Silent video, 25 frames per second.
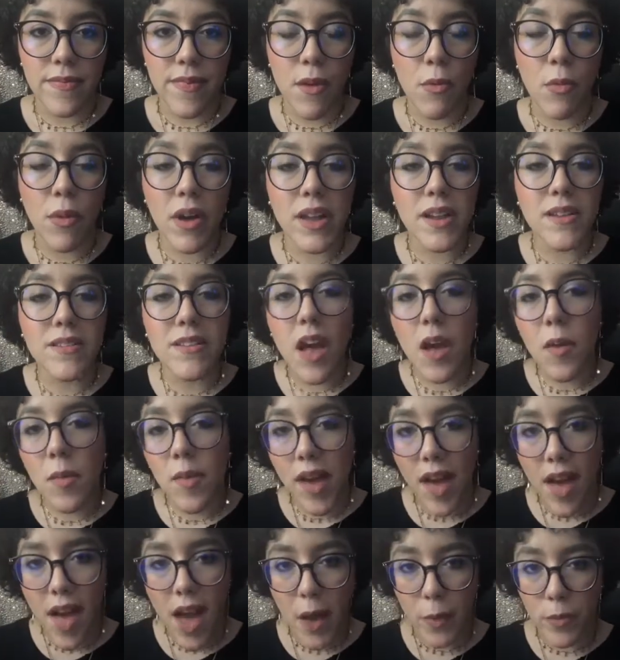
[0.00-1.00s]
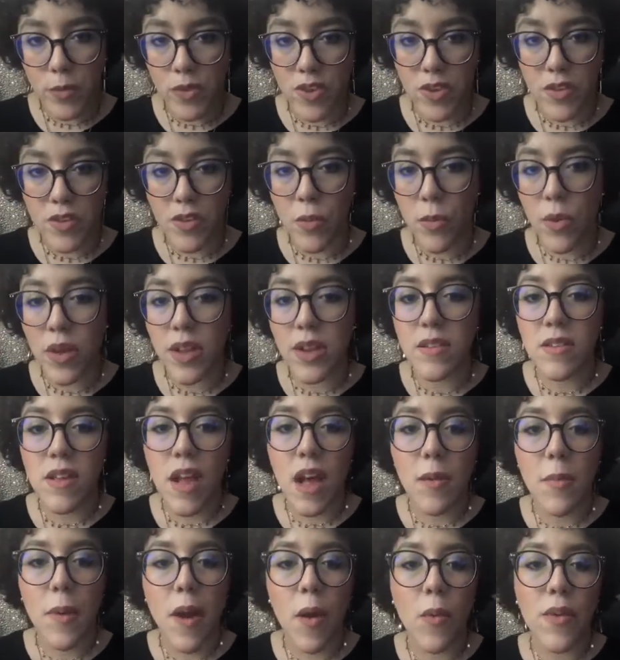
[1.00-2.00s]
And we're going to talk about options, and we're going to
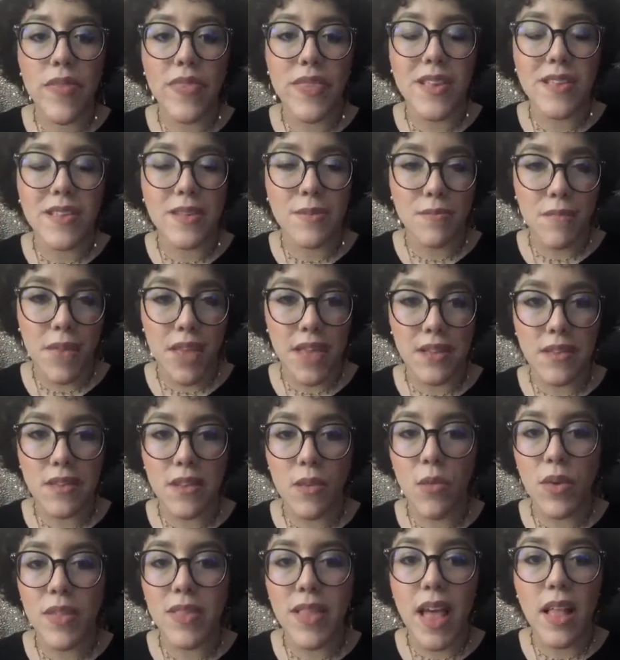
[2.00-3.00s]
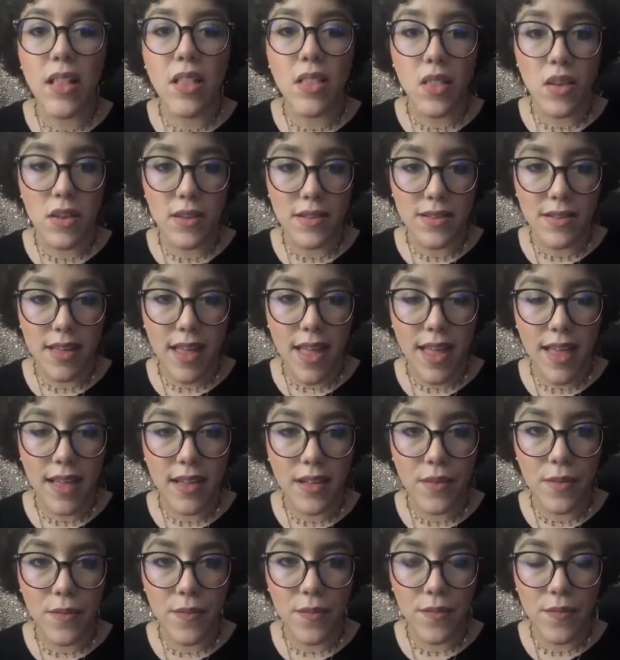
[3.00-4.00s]
talk about what this means and what that looks
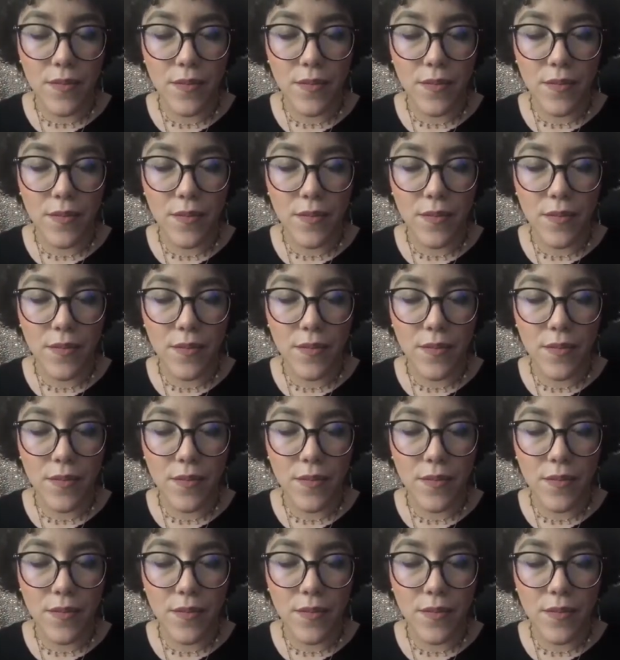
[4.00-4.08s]
like,